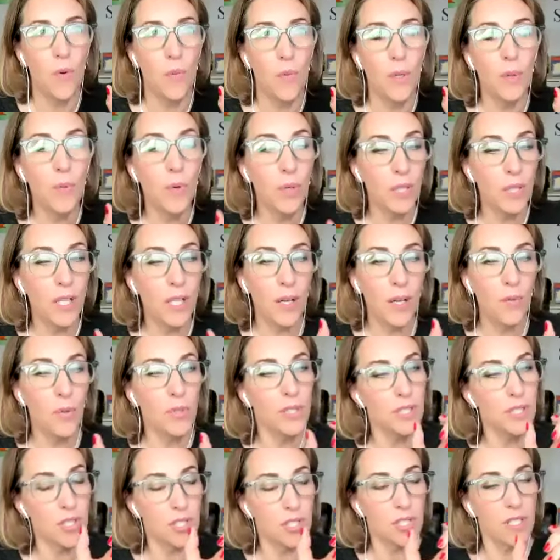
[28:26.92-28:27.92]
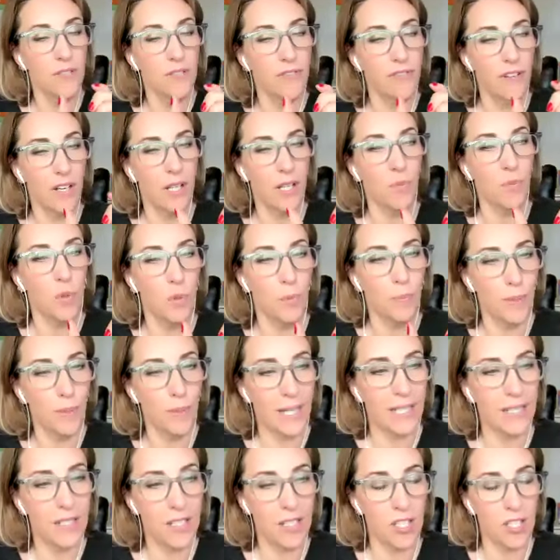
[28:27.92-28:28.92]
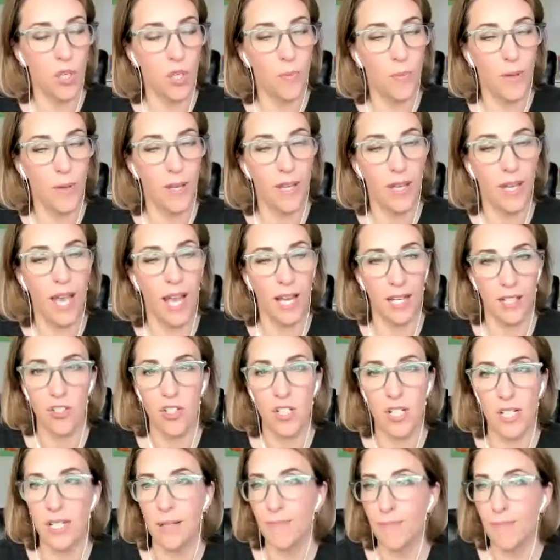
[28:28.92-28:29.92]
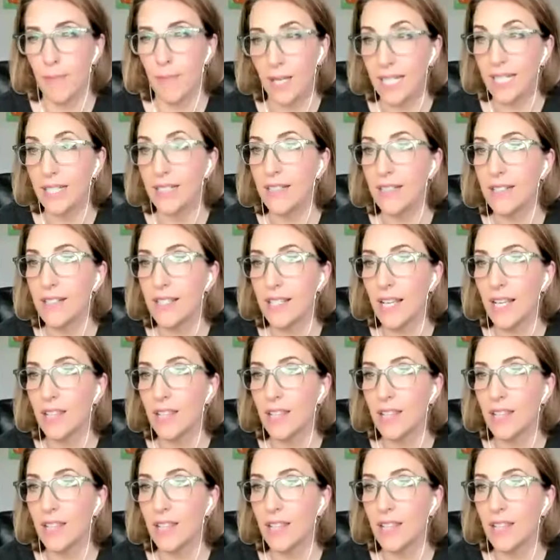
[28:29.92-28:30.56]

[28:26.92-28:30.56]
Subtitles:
I want to just define what being sober actually means,